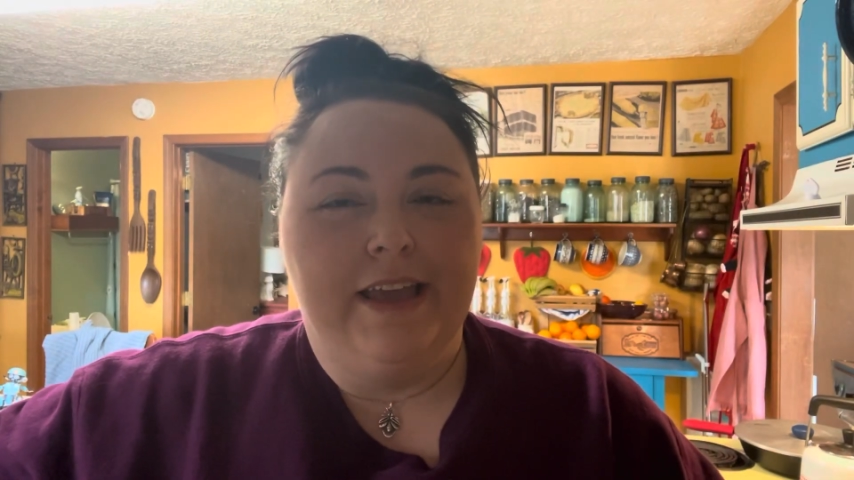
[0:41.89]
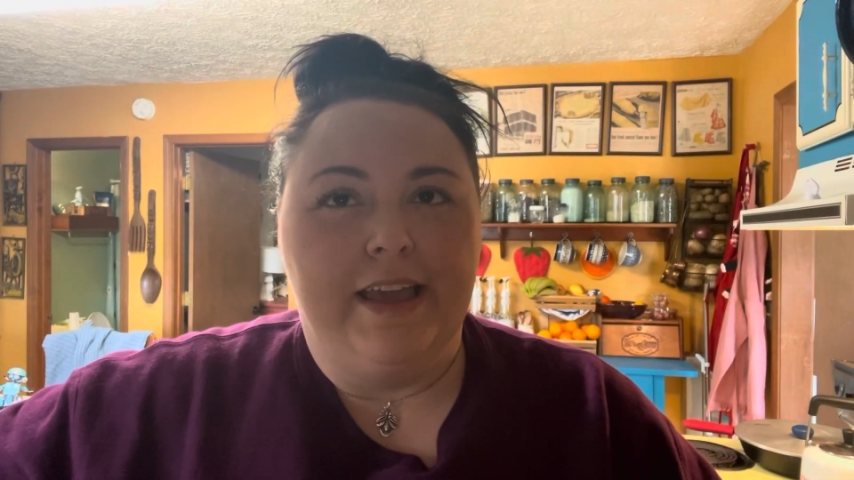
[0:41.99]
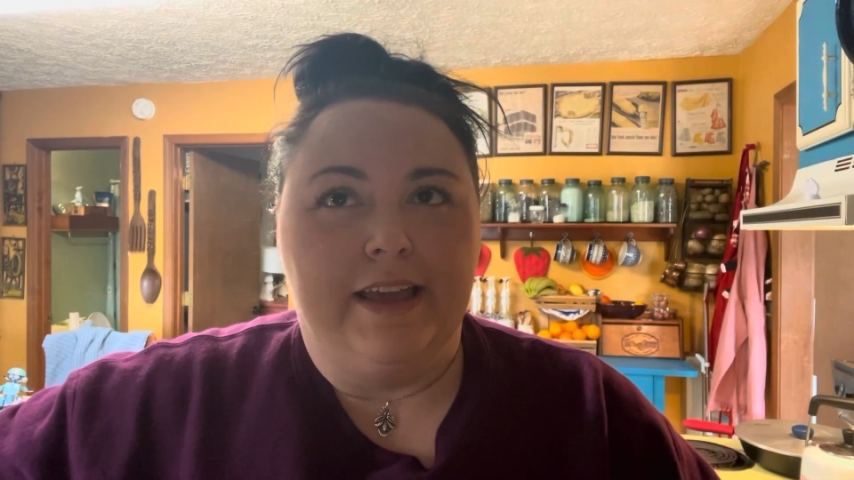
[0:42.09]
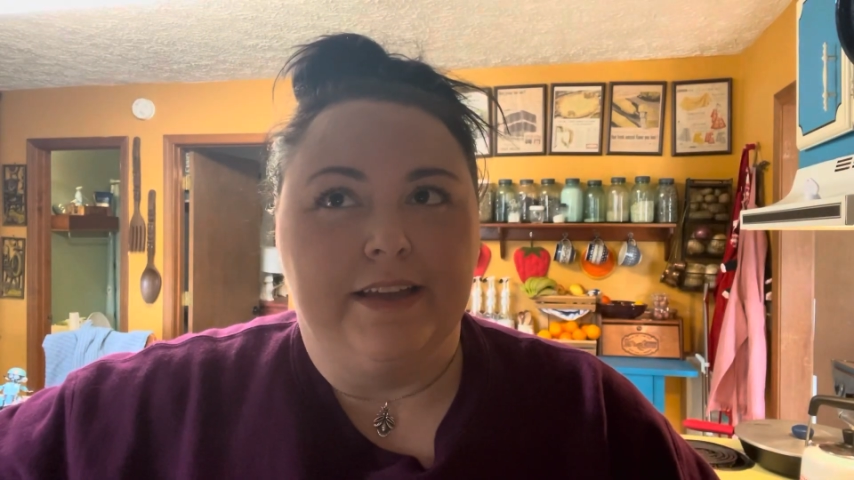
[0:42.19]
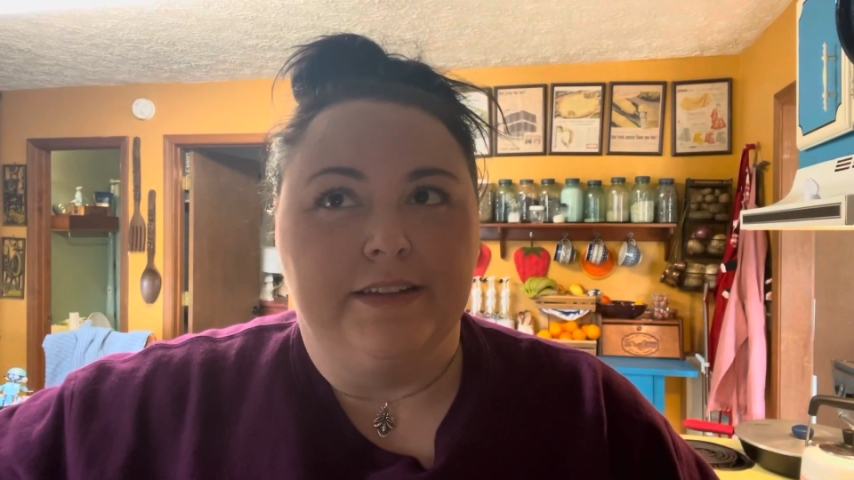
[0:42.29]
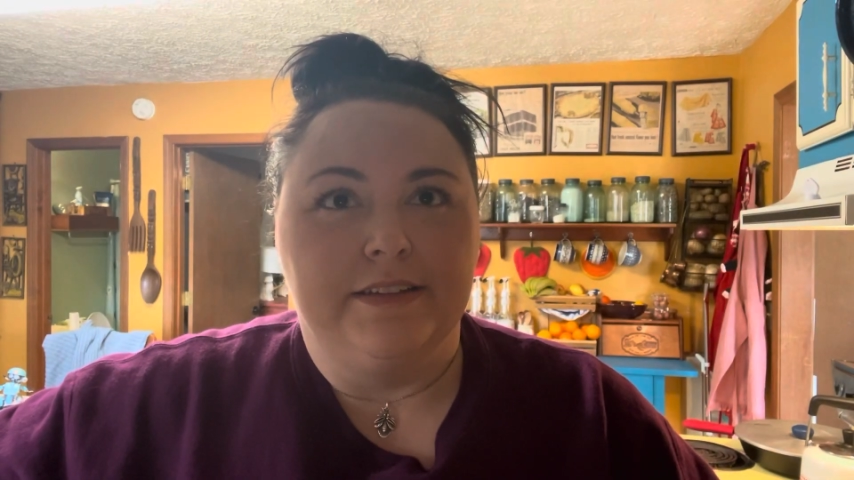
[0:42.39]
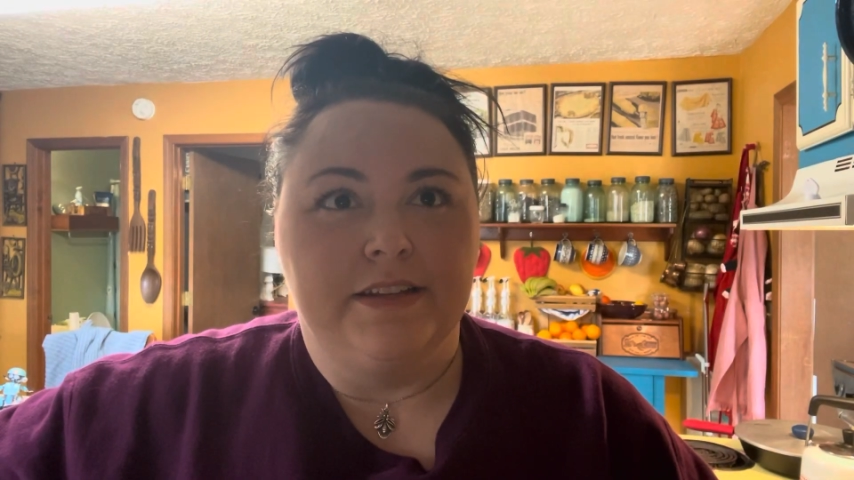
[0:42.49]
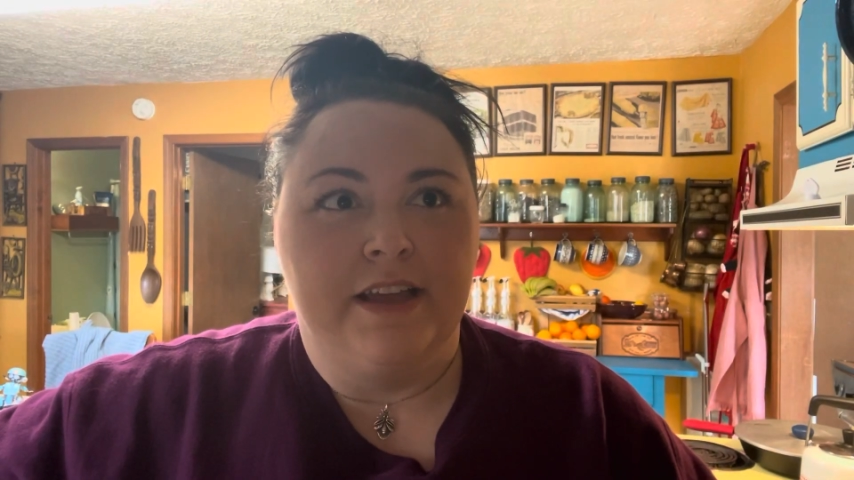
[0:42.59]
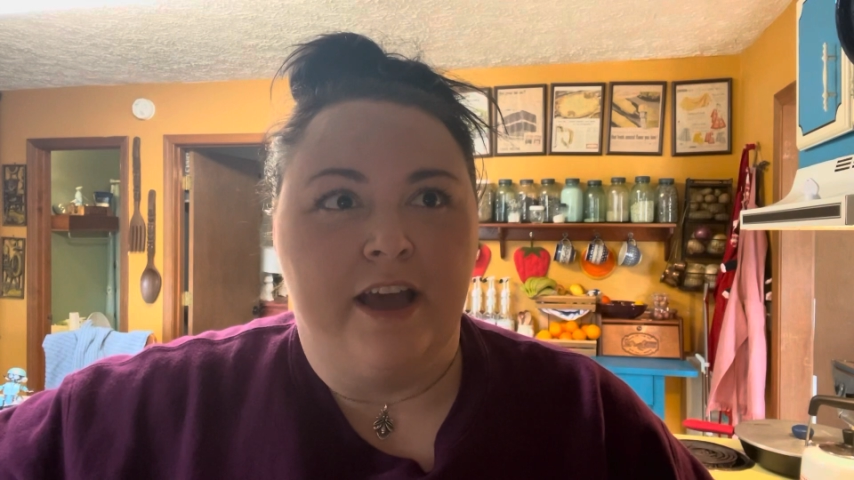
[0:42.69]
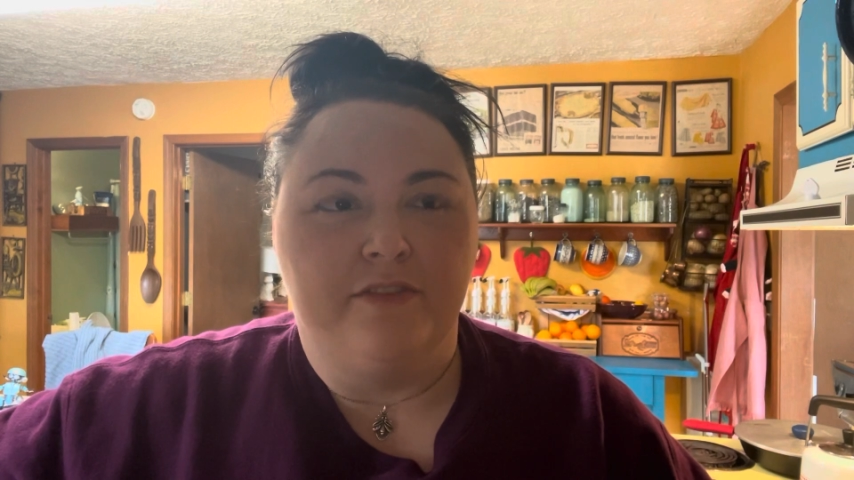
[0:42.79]
and
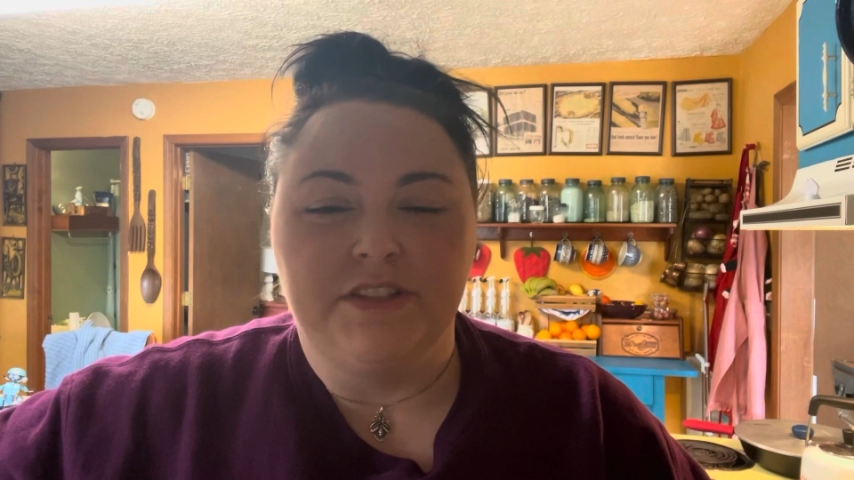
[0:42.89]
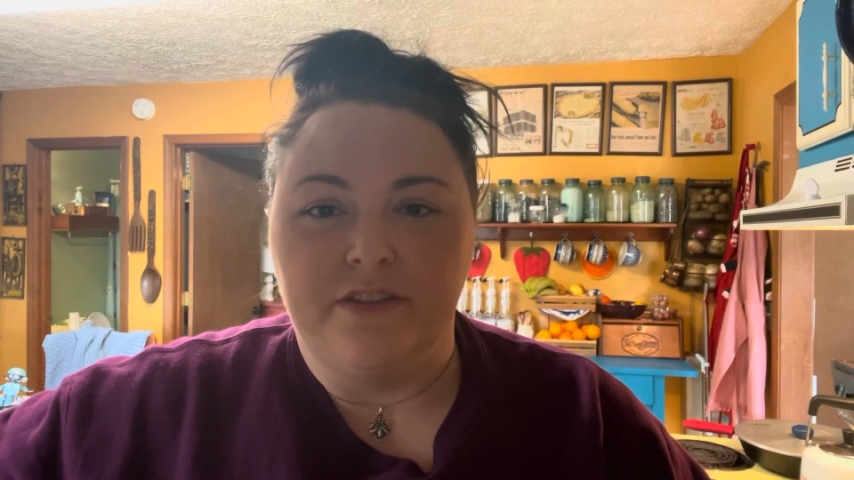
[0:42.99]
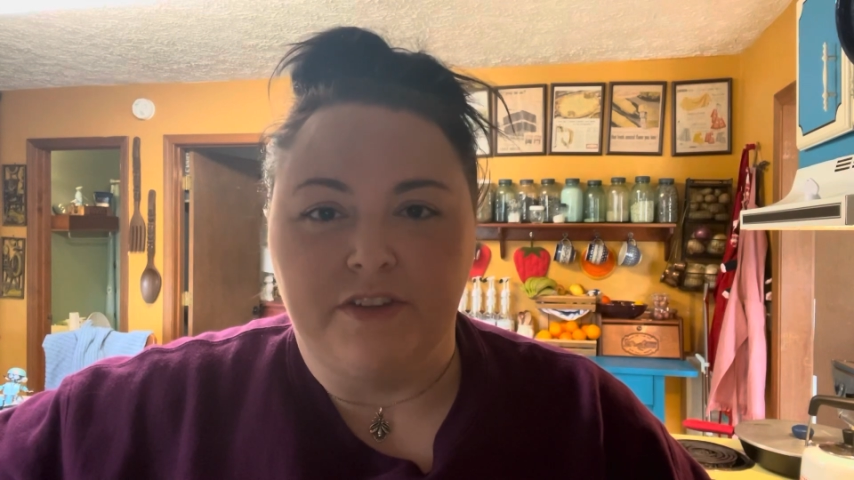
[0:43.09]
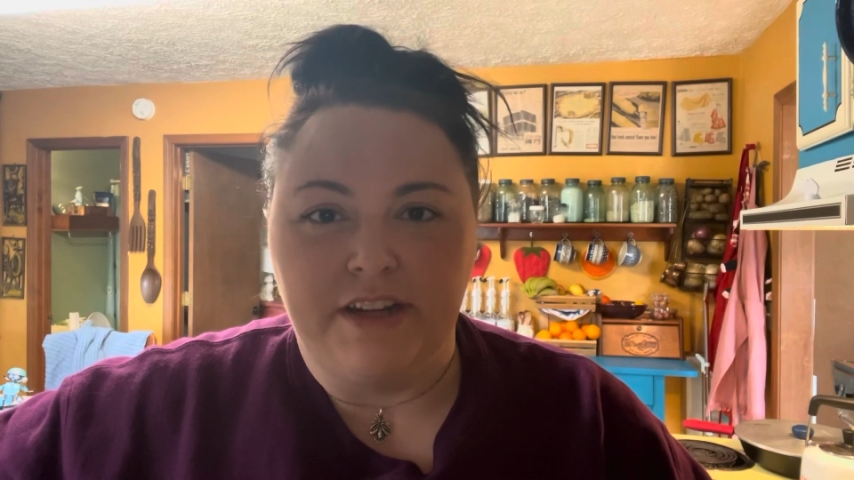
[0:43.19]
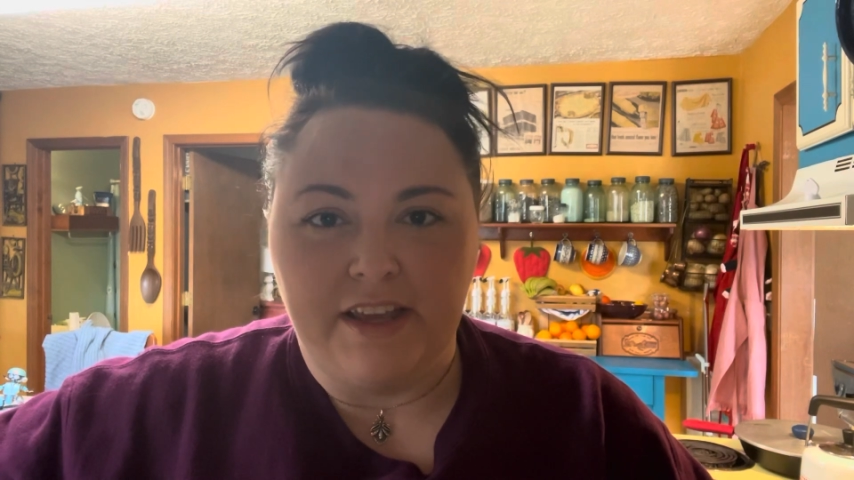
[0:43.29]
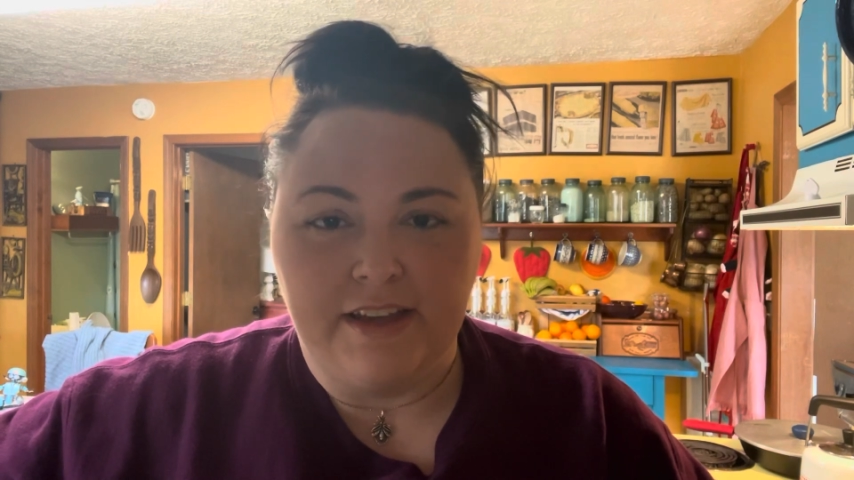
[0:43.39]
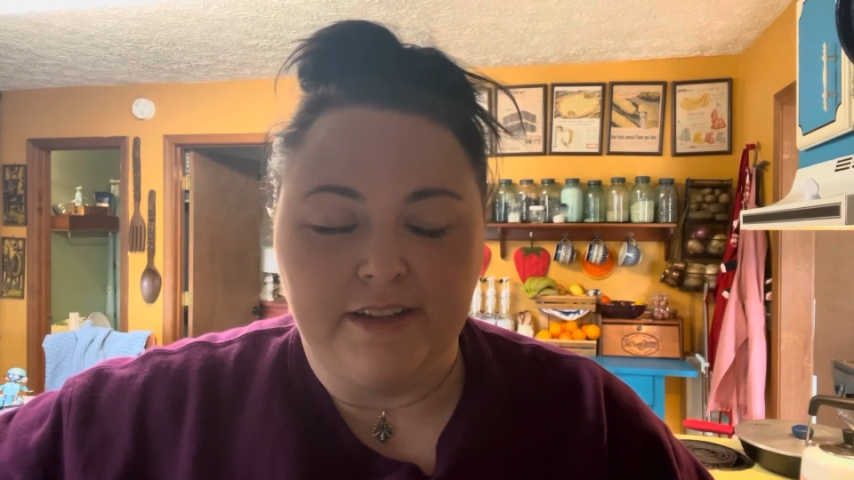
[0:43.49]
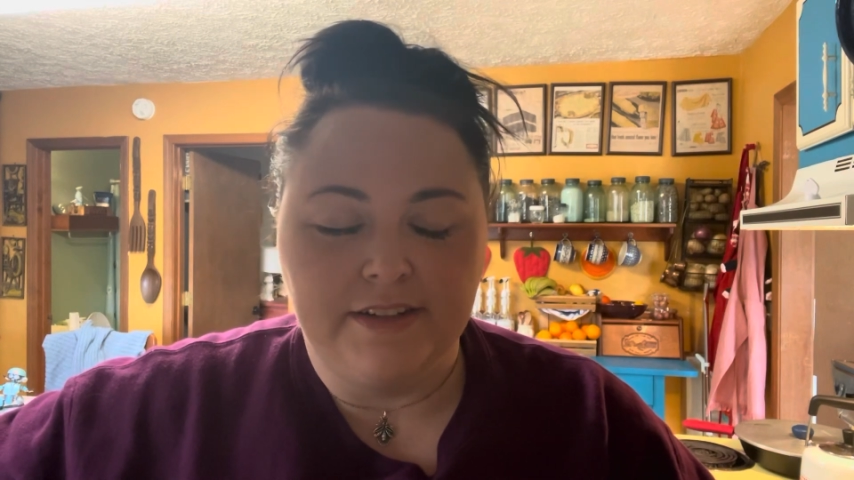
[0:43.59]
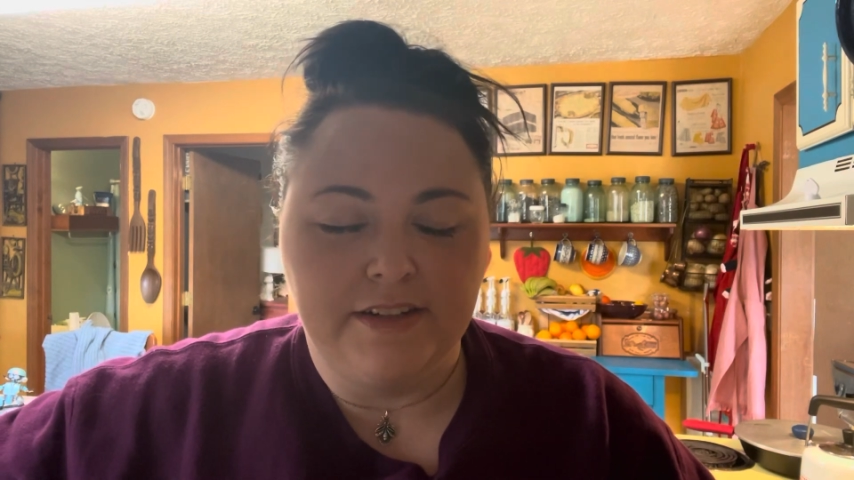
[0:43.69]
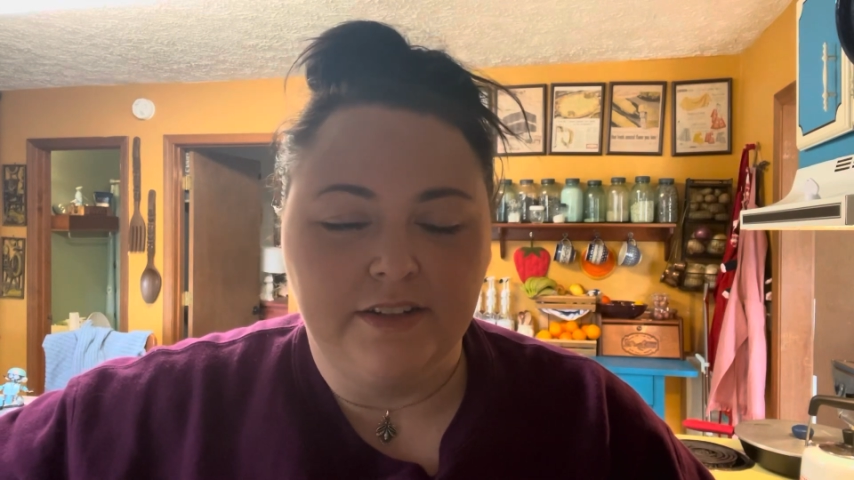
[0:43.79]
have stuff on
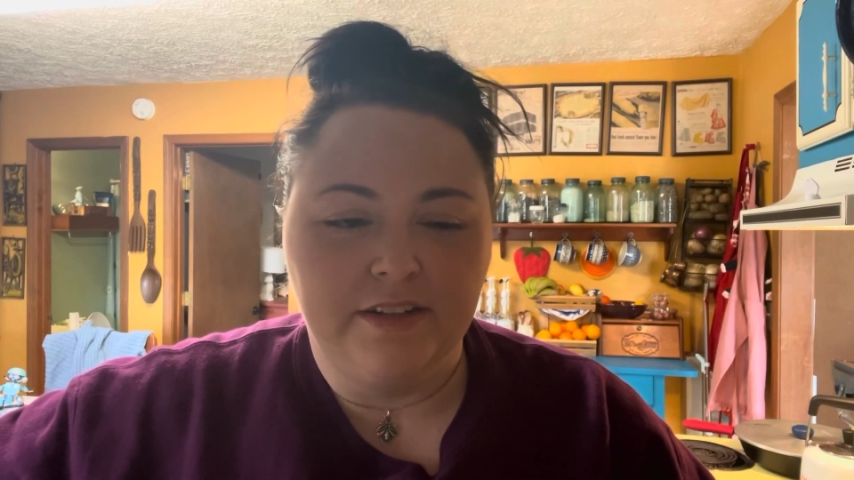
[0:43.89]
hand.